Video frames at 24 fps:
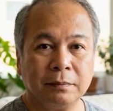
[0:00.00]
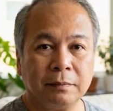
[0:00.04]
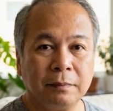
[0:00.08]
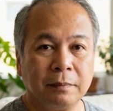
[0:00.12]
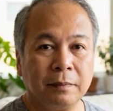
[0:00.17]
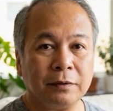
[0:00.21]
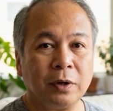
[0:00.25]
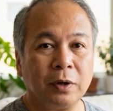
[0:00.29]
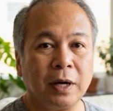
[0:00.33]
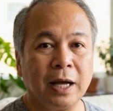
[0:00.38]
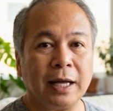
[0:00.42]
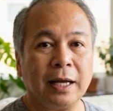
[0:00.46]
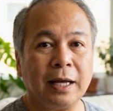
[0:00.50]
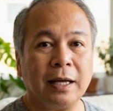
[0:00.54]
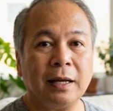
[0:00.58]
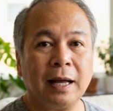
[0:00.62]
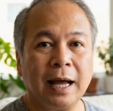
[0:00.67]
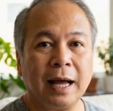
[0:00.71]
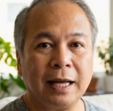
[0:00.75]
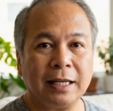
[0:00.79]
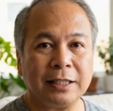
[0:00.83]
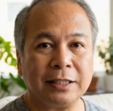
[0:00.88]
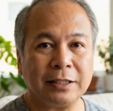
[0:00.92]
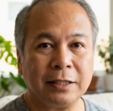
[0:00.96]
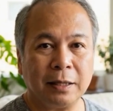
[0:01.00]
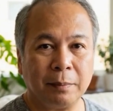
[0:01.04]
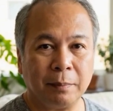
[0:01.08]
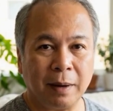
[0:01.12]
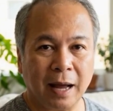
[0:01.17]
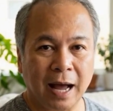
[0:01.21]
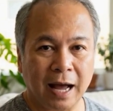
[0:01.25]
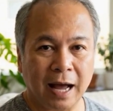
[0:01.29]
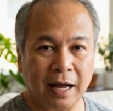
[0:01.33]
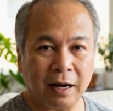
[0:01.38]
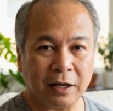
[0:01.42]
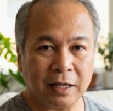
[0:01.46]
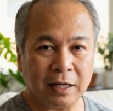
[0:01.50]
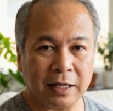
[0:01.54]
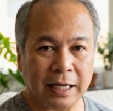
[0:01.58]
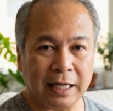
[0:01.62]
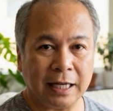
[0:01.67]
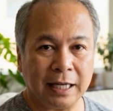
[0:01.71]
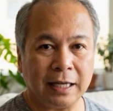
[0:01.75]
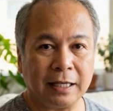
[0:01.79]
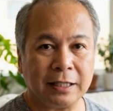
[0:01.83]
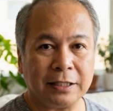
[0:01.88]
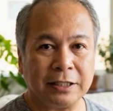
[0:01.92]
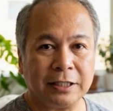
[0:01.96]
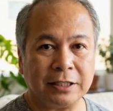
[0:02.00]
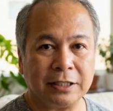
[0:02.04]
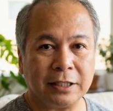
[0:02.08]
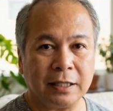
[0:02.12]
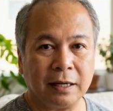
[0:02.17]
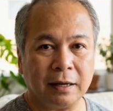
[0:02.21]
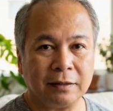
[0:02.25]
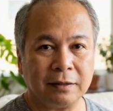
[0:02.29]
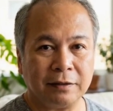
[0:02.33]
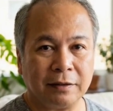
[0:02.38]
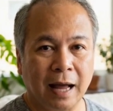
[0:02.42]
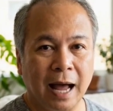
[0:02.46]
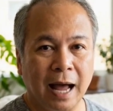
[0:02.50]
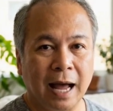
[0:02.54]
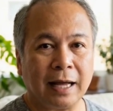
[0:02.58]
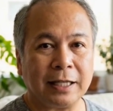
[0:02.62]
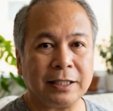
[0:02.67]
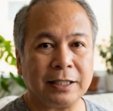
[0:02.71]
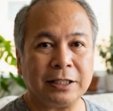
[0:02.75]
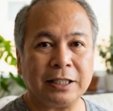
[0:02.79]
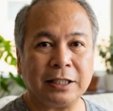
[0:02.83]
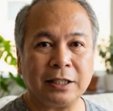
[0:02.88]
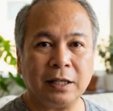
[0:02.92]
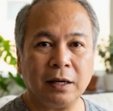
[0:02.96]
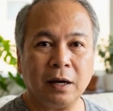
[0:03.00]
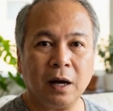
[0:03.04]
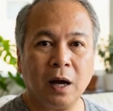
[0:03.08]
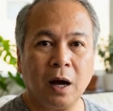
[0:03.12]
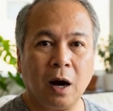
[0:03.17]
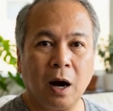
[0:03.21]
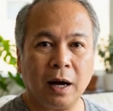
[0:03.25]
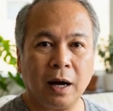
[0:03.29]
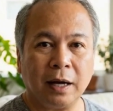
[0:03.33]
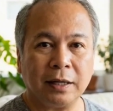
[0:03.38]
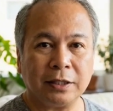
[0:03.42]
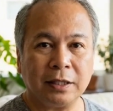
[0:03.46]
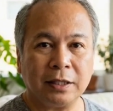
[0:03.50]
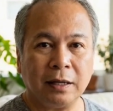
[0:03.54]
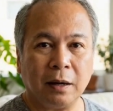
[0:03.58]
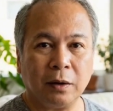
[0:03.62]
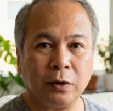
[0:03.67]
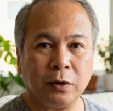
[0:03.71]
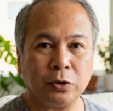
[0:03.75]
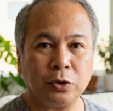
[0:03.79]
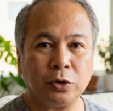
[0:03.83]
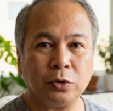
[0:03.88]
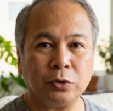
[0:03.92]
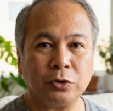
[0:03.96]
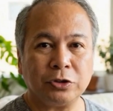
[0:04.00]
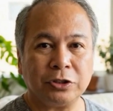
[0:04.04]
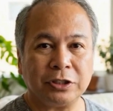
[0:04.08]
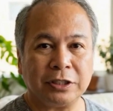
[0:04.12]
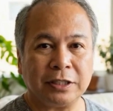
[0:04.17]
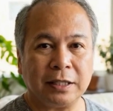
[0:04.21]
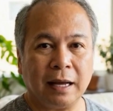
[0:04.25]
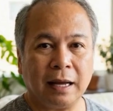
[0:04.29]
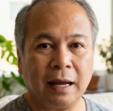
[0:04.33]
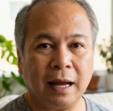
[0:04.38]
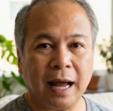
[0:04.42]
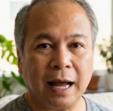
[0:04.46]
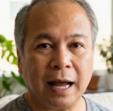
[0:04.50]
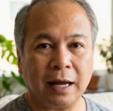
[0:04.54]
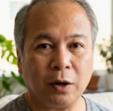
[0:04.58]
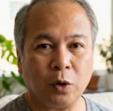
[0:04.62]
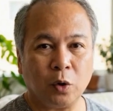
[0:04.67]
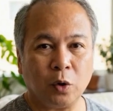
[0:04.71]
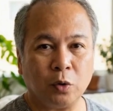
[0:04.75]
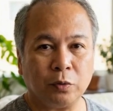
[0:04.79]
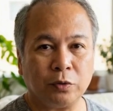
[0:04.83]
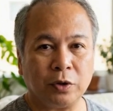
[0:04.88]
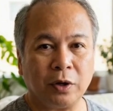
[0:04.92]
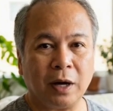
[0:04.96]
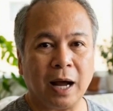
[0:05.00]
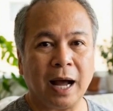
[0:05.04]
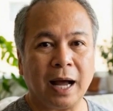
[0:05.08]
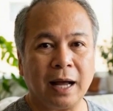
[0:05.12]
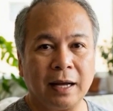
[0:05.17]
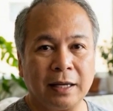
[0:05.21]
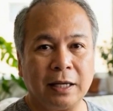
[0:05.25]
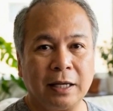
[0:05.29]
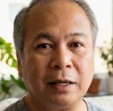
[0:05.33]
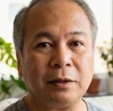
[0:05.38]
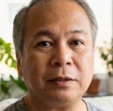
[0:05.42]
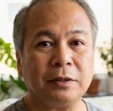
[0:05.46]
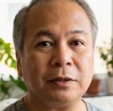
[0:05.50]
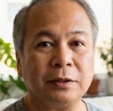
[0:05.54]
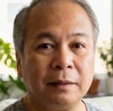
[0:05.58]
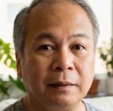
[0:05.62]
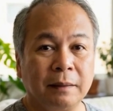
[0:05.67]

For NCLEX, the pattern is fast, hot, loose, and overactive.